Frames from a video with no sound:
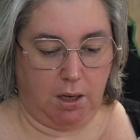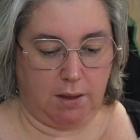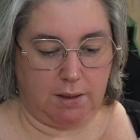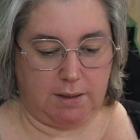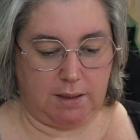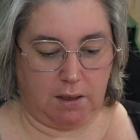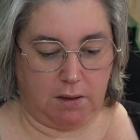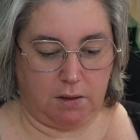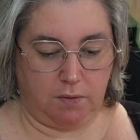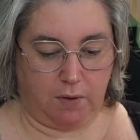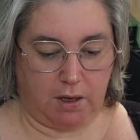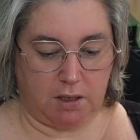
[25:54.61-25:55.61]
The
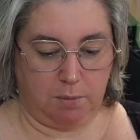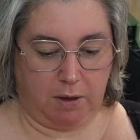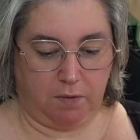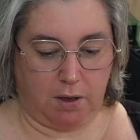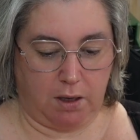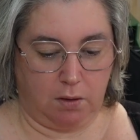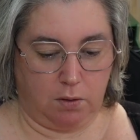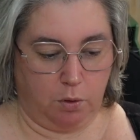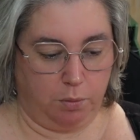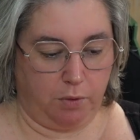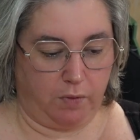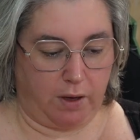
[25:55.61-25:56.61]
soundest fact may fail or
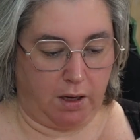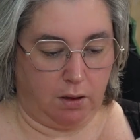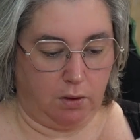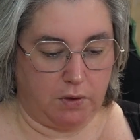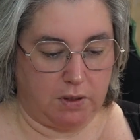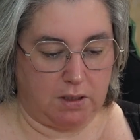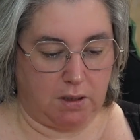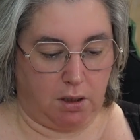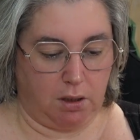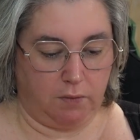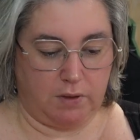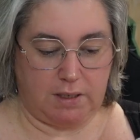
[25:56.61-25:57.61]
prevail on the
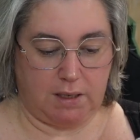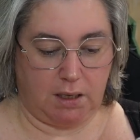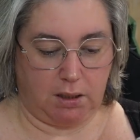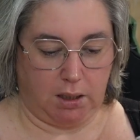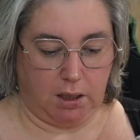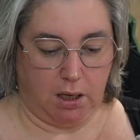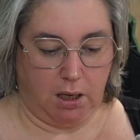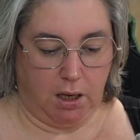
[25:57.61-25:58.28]
style of its telling.